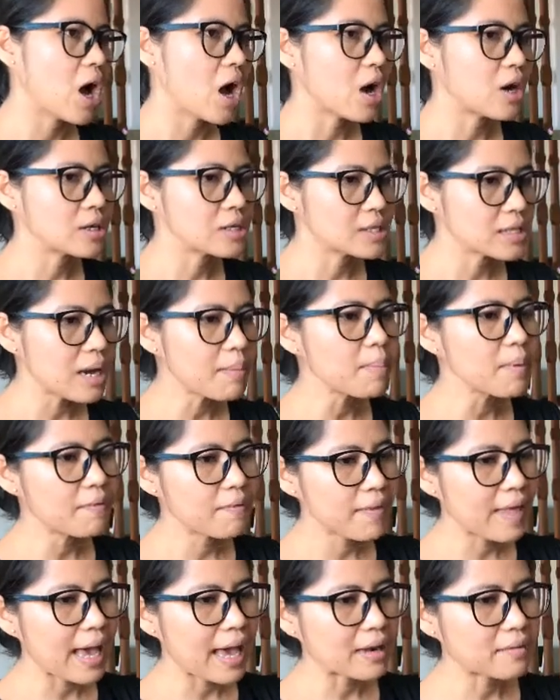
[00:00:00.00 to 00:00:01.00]
on top of
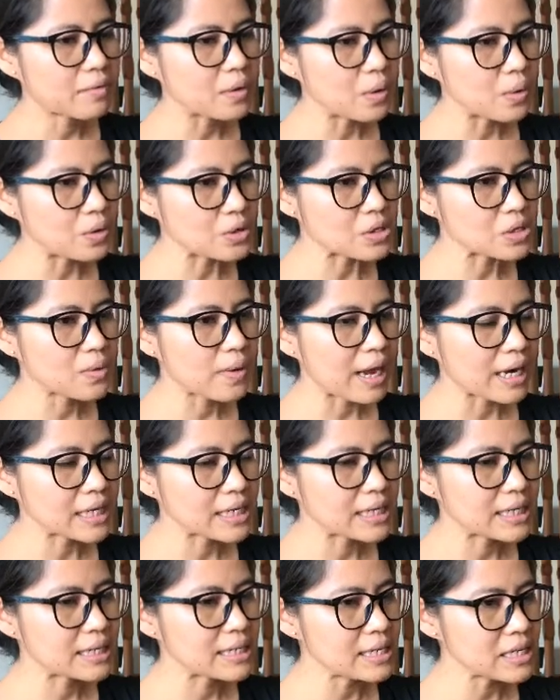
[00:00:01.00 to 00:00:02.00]
that we also
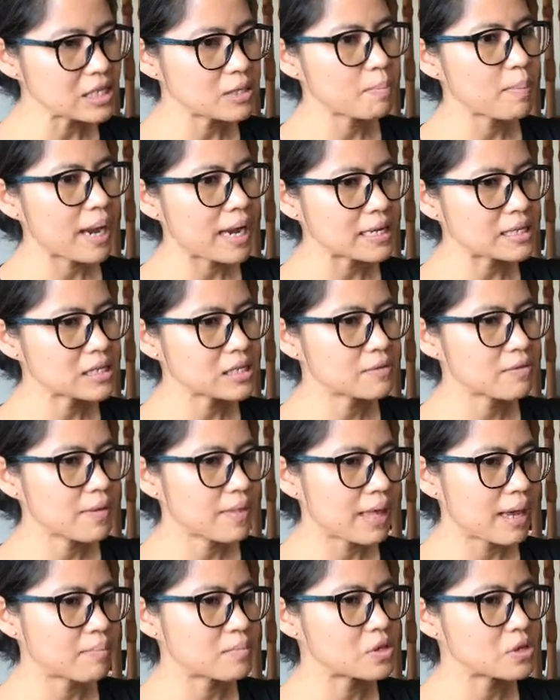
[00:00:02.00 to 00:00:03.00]
actually this space is for
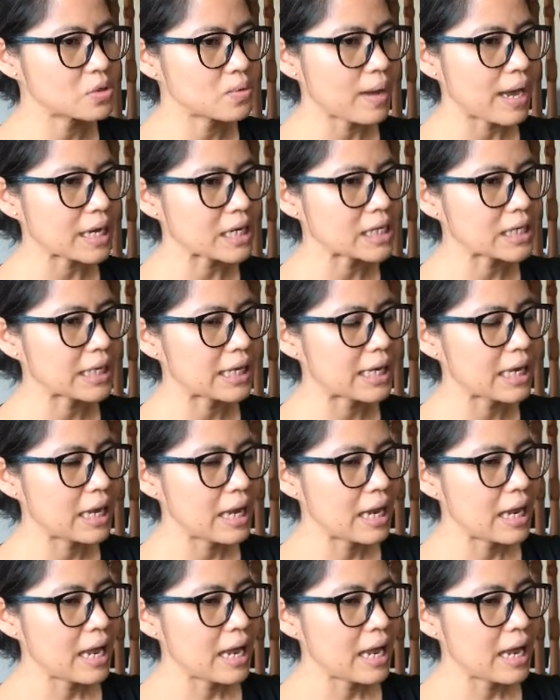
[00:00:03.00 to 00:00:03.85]
them to actually